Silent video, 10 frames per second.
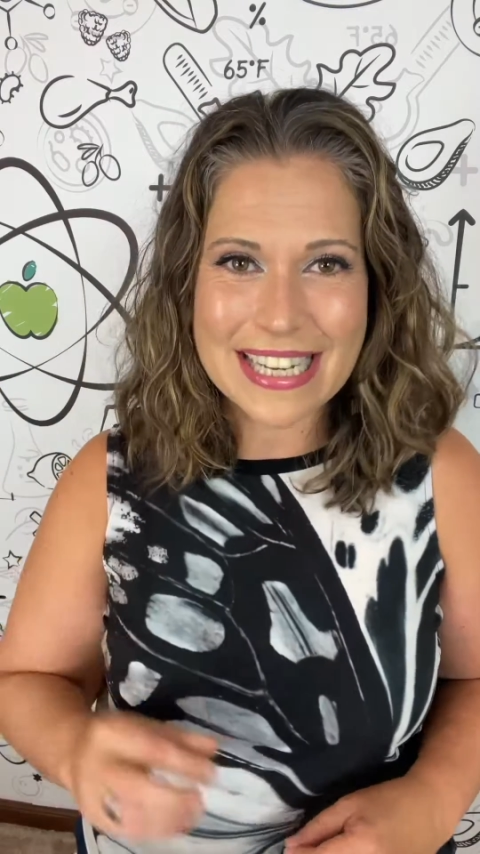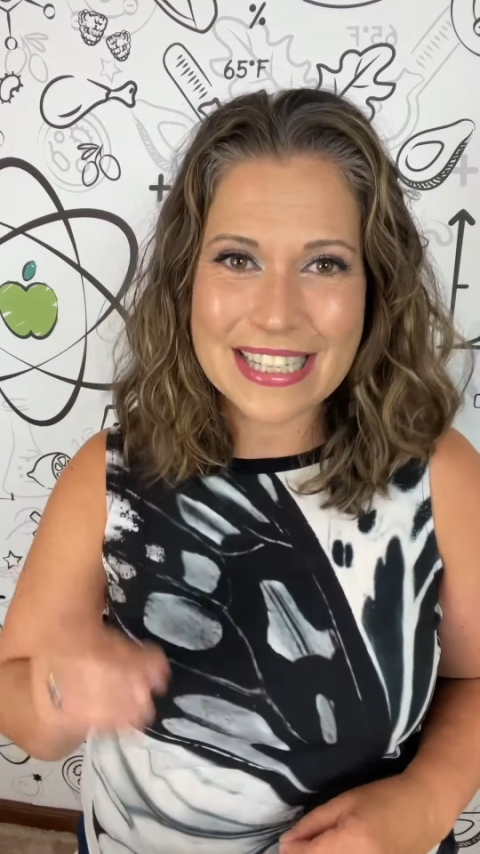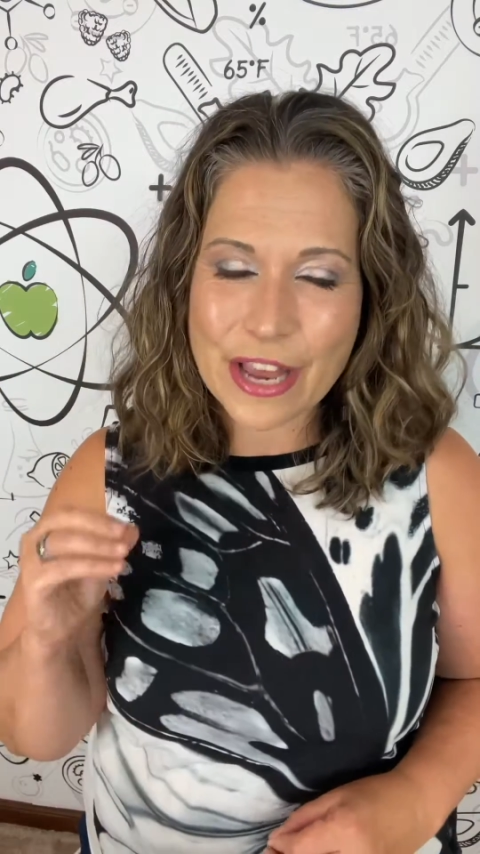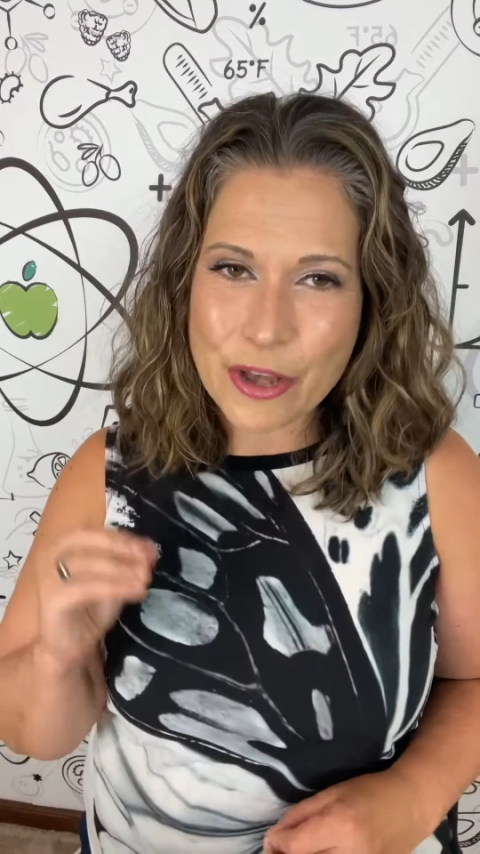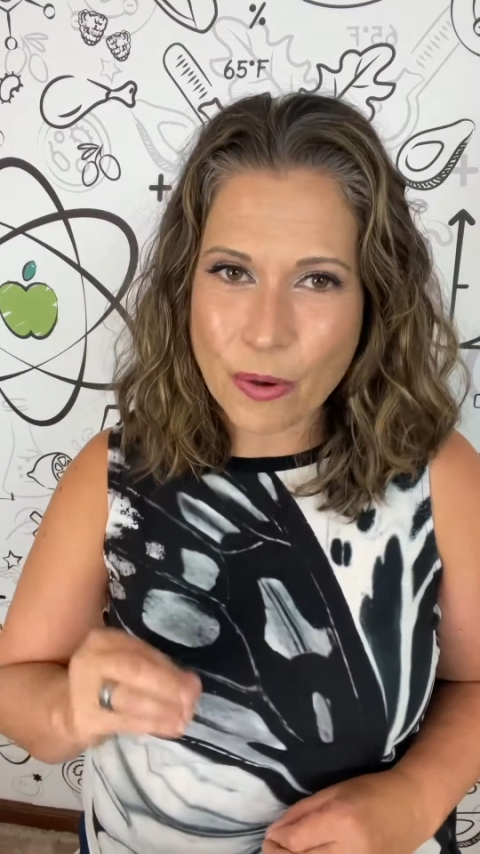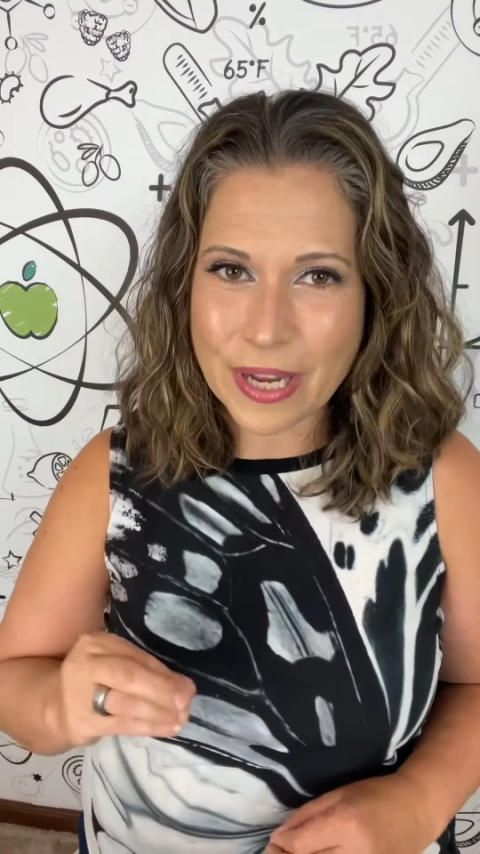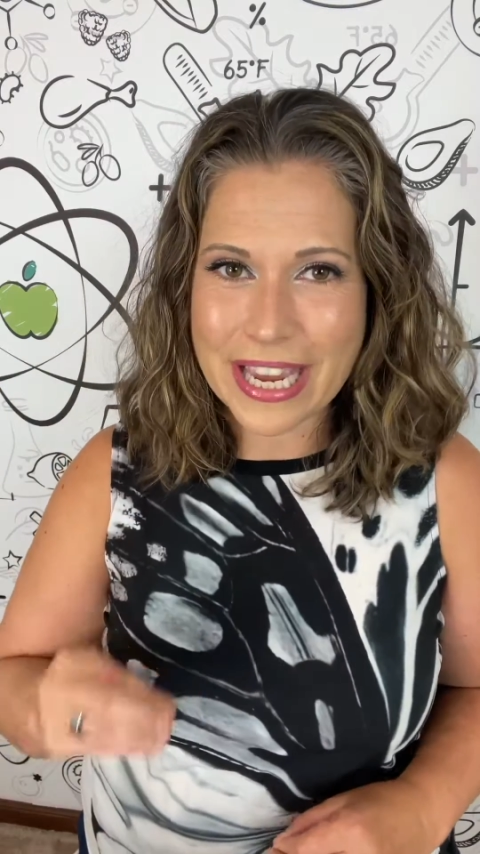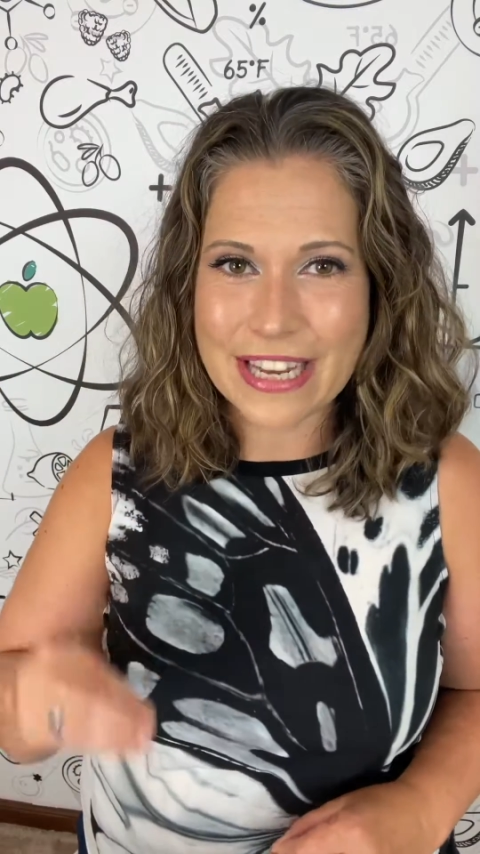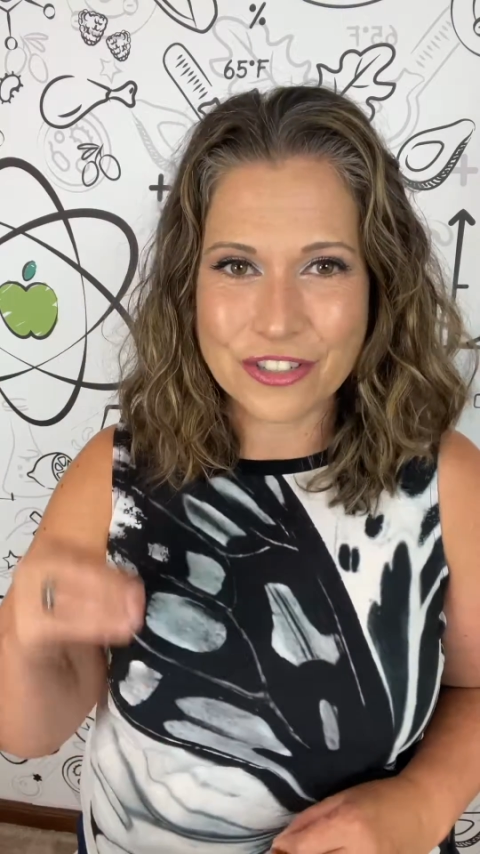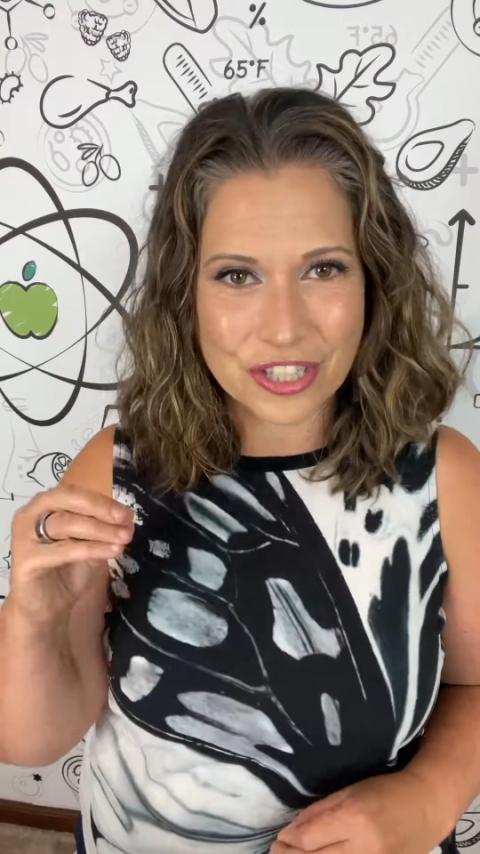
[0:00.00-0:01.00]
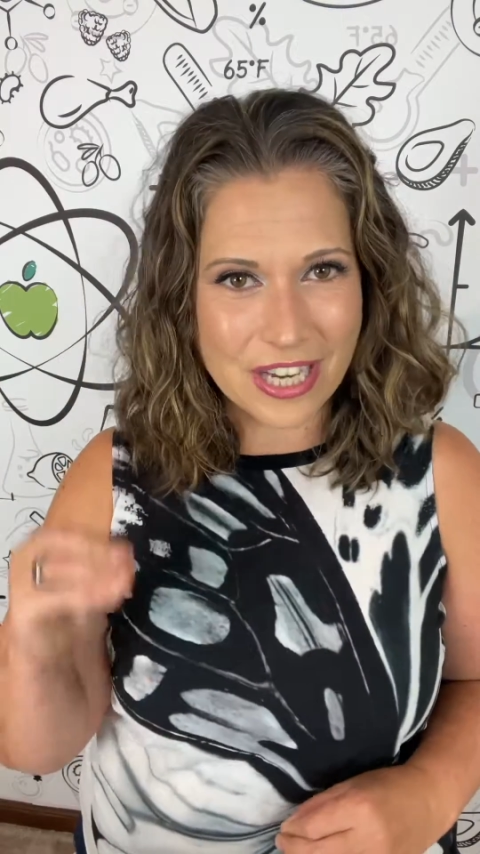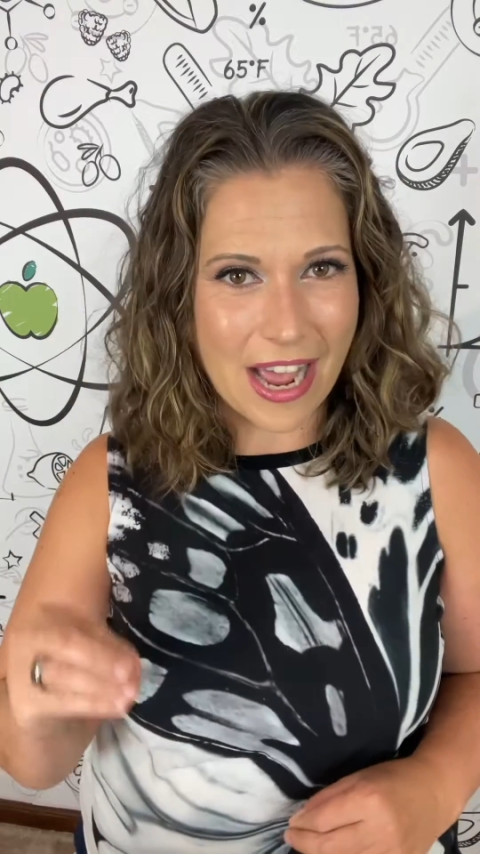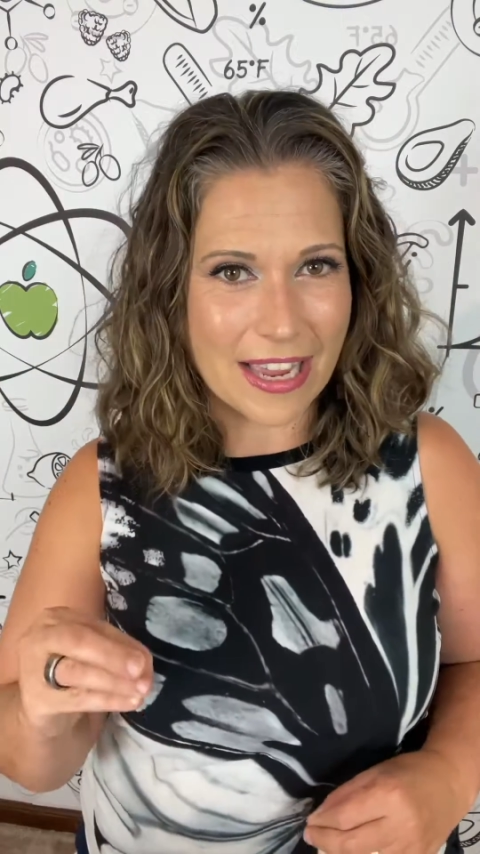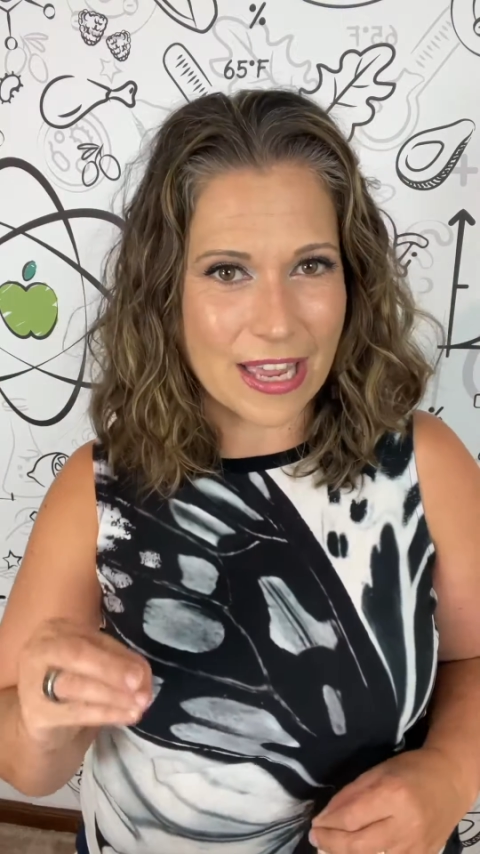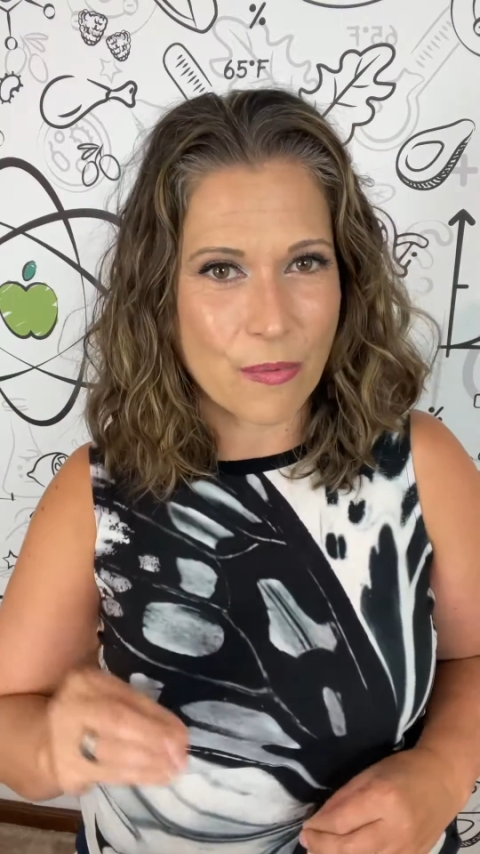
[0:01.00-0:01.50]
is enoki and
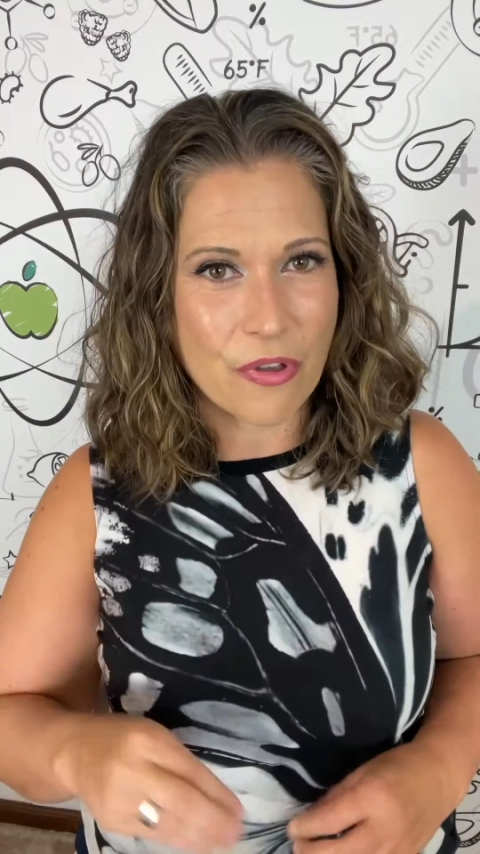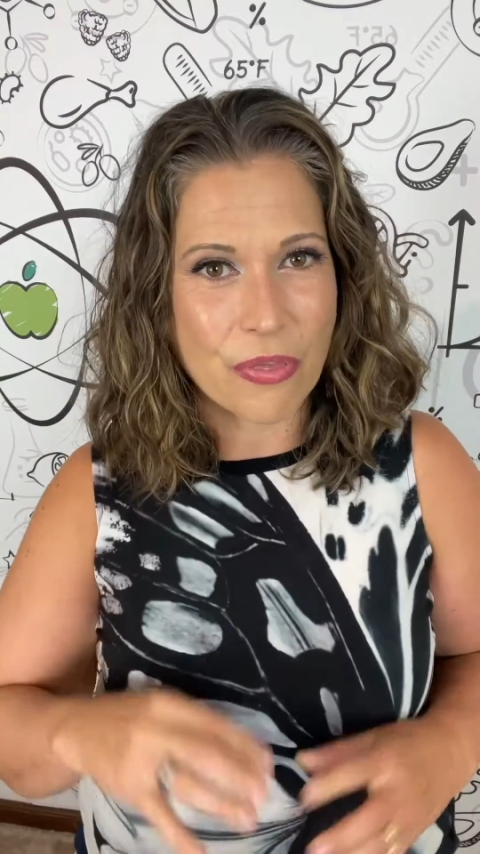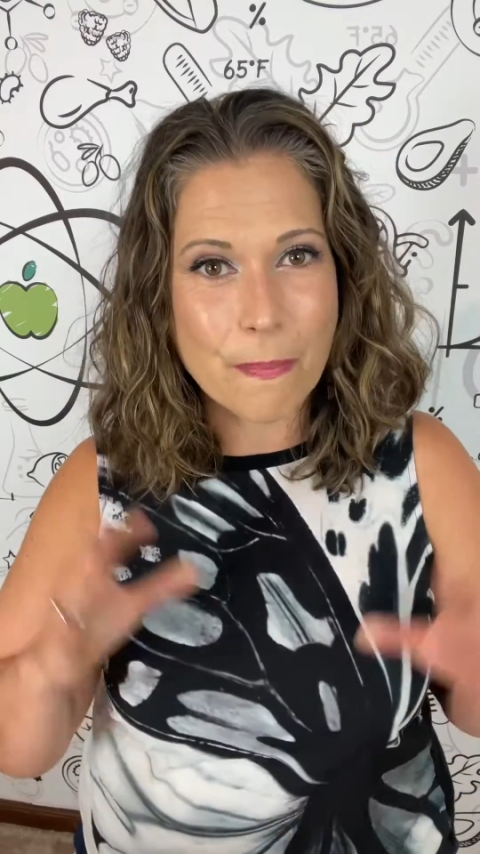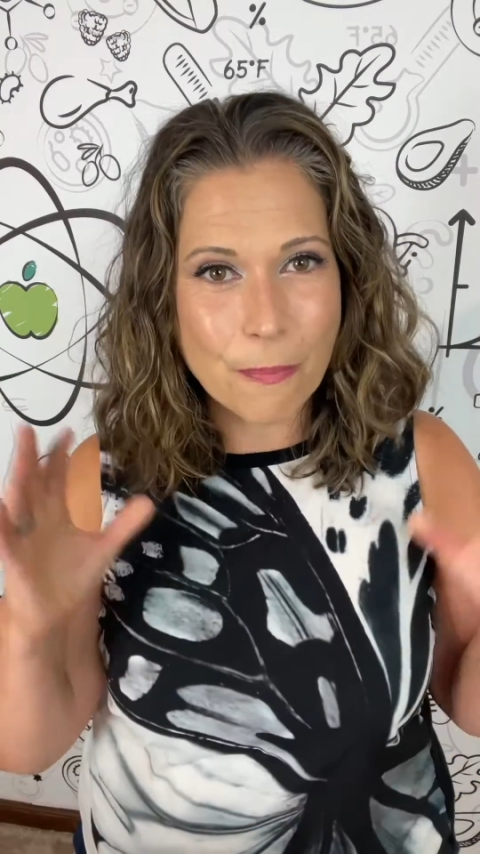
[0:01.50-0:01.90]
shiitake, with,